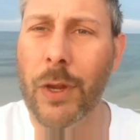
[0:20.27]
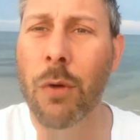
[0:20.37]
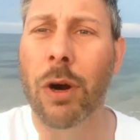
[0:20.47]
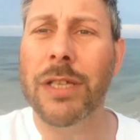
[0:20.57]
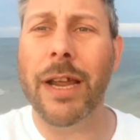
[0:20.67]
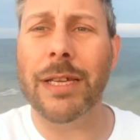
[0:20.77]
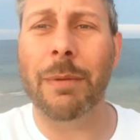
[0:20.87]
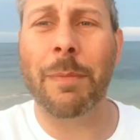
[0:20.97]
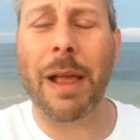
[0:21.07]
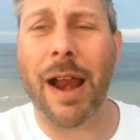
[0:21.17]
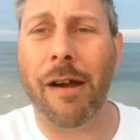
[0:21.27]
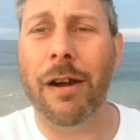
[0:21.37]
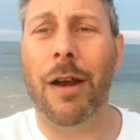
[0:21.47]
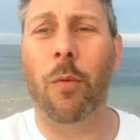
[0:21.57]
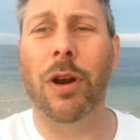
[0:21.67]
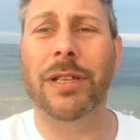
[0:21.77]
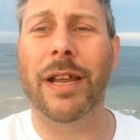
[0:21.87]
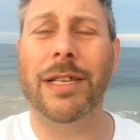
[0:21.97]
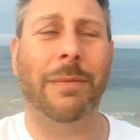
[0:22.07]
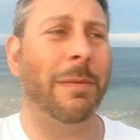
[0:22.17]
I want to tell you something about Eryn, and I want to
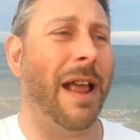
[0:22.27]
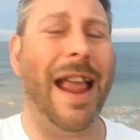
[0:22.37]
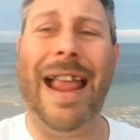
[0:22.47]
tell you something about